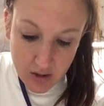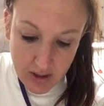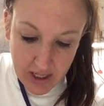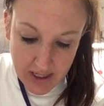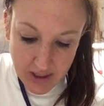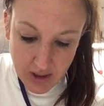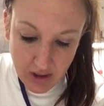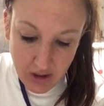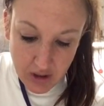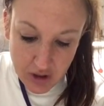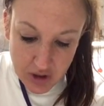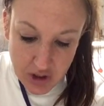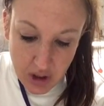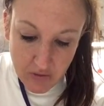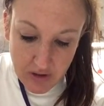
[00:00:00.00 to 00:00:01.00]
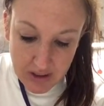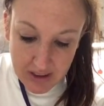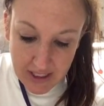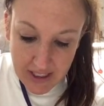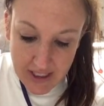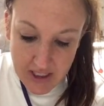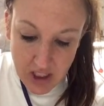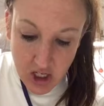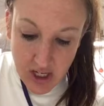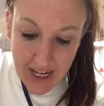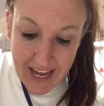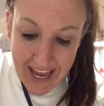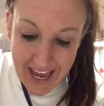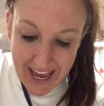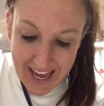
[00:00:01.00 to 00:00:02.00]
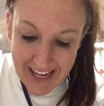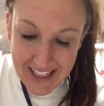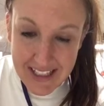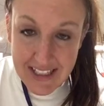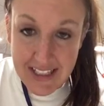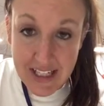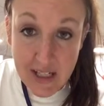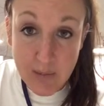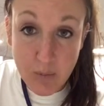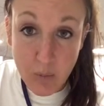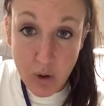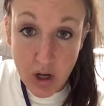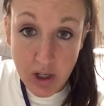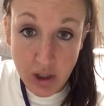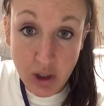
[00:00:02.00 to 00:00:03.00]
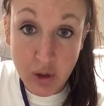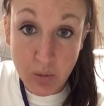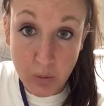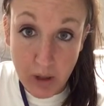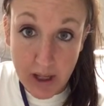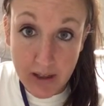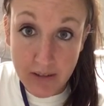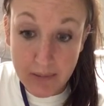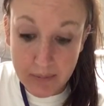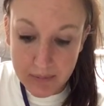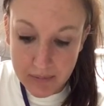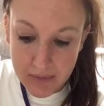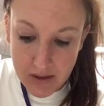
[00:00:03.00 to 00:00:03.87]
Okay, so if it lands on heads, team 1, you win.